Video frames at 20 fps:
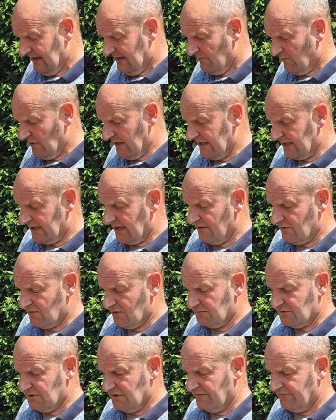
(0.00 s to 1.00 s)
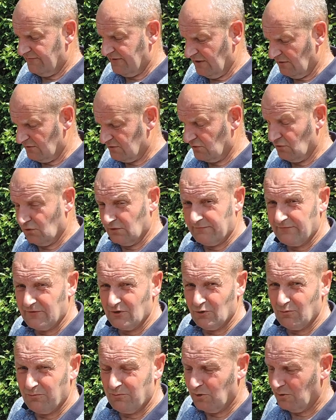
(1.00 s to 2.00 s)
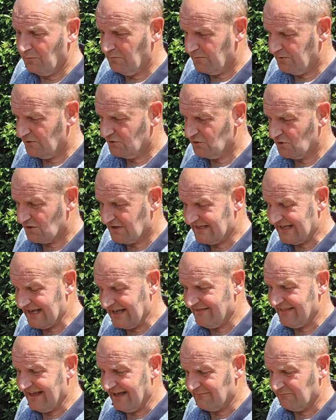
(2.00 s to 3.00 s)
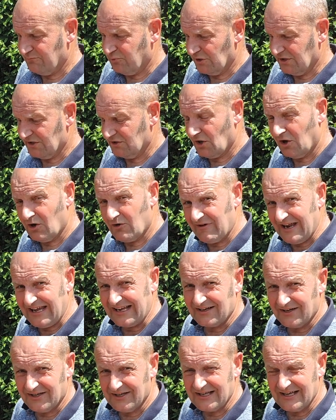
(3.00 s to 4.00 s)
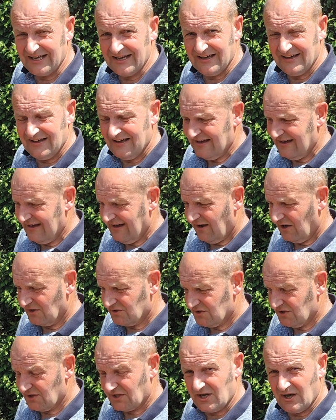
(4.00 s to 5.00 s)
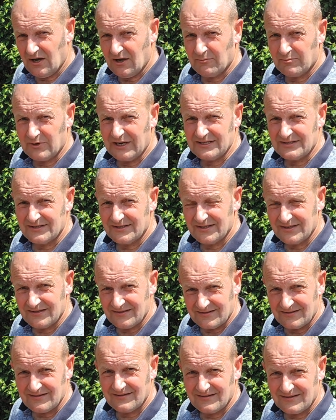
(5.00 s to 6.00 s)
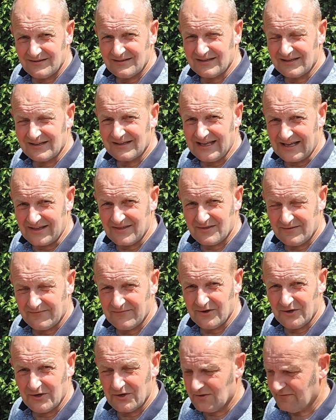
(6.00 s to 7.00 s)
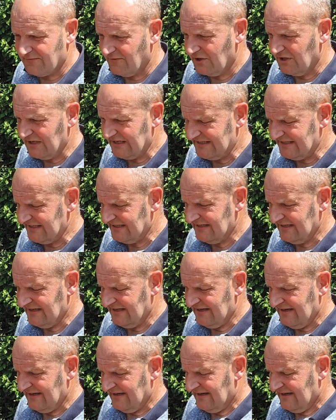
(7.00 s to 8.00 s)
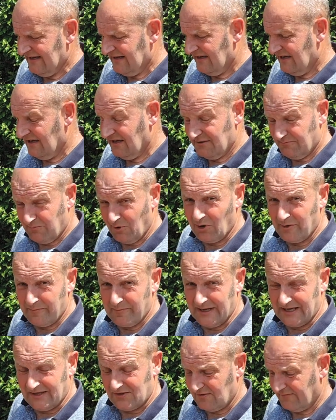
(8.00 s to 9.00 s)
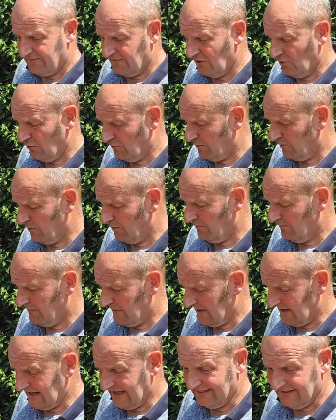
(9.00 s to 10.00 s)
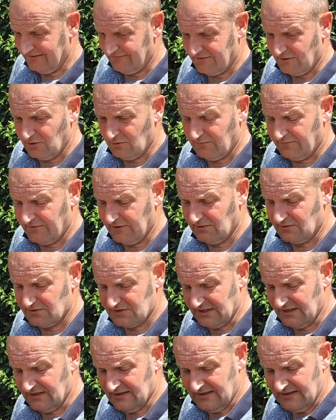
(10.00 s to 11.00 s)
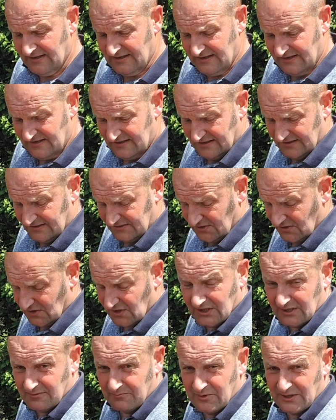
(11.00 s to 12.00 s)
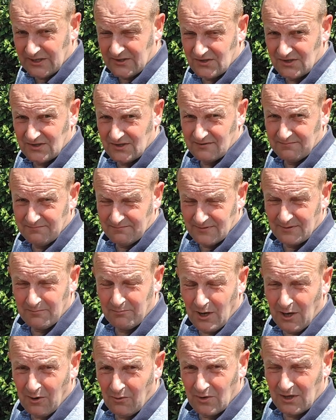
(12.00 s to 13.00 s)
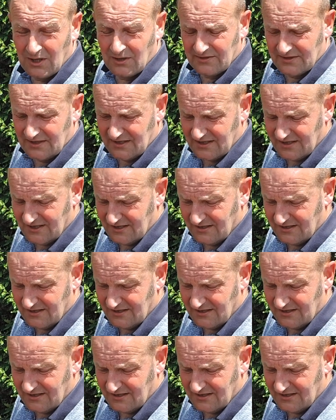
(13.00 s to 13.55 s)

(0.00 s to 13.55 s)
and when it goes up to the filter or the fuel pump, just get that and put it directly onto the carburettor that gets the first feed. You bypass the fuel pump and the fuel filter, and just keep pressing the bowl on